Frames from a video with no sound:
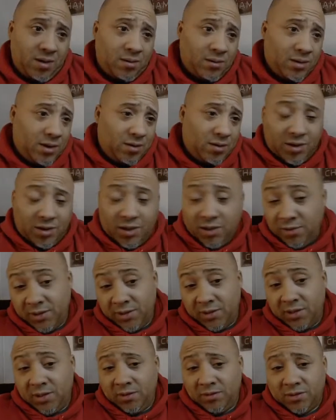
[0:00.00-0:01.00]

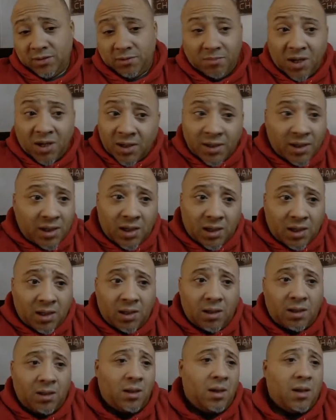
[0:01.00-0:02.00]
Here's the
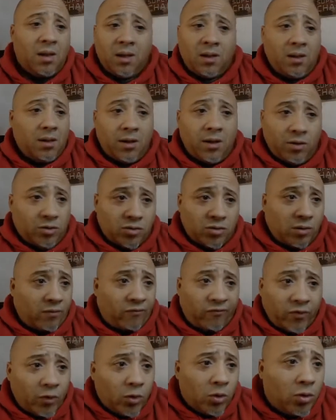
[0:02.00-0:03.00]
money. Here's the
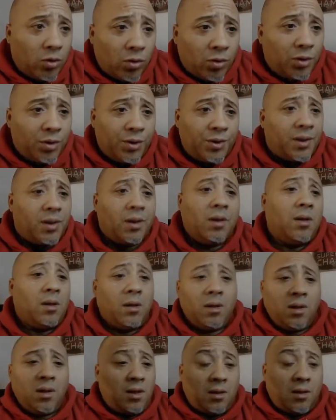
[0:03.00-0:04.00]
food.
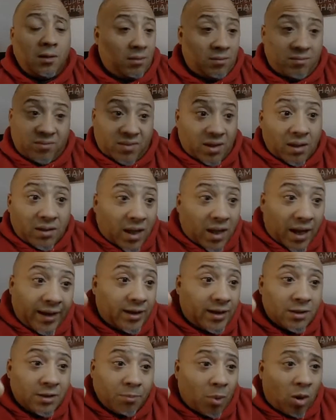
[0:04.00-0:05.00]
He take
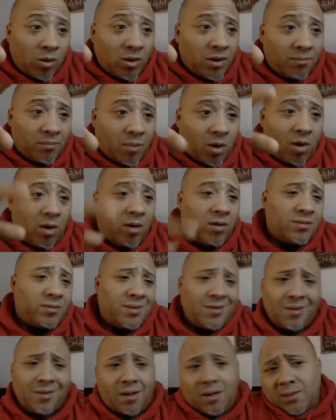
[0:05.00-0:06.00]
his bowling balls.
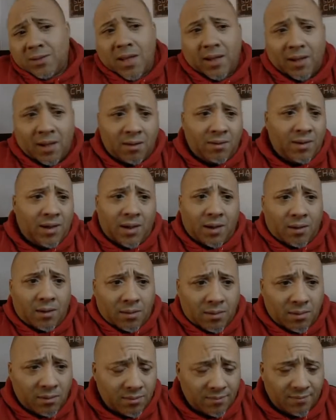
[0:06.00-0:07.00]
The dog like, I don't care.
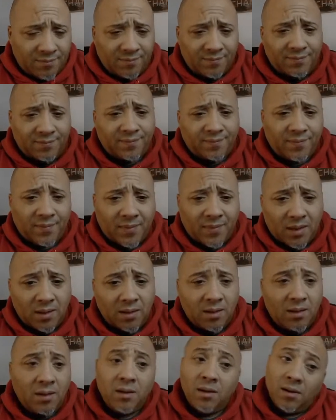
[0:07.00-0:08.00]

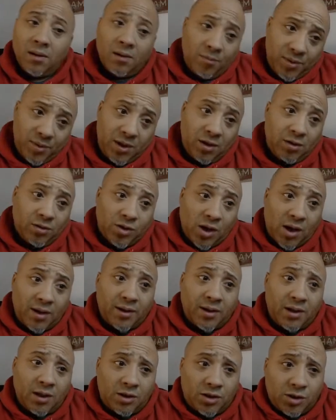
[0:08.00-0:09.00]
But he'll try to
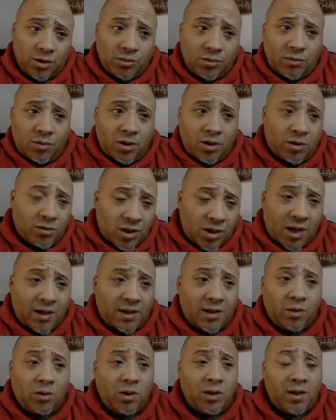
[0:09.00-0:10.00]
get you. He'll try to
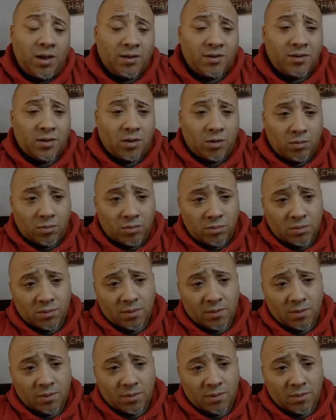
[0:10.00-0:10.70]
get on us though.